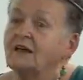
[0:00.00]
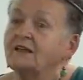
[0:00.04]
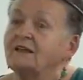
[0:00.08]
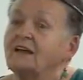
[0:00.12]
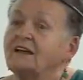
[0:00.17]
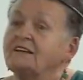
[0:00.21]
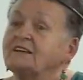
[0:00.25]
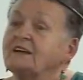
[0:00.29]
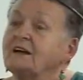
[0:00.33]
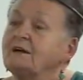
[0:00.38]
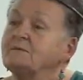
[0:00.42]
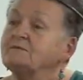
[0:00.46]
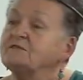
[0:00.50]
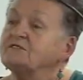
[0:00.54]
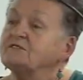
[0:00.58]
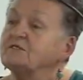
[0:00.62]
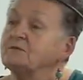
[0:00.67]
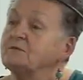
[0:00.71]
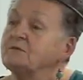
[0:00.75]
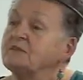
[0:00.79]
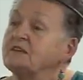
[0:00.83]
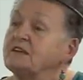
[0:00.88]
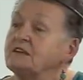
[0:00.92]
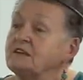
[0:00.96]
That comes
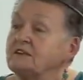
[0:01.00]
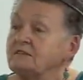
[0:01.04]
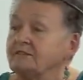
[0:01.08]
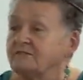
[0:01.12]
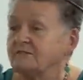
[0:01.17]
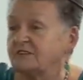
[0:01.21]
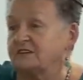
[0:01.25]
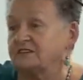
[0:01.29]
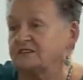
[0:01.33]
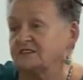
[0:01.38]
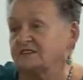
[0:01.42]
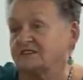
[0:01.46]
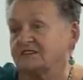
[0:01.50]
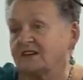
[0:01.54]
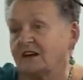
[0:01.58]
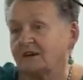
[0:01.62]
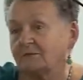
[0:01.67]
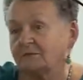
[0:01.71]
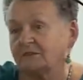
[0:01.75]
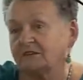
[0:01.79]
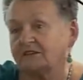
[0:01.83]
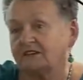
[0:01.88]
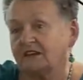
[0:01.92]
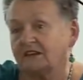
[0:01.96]
from the faeces
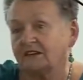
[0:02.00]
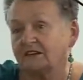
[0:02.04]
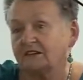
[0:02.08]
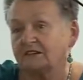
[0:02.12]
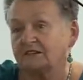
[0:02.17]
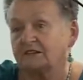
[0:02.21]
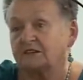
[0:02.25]
coming down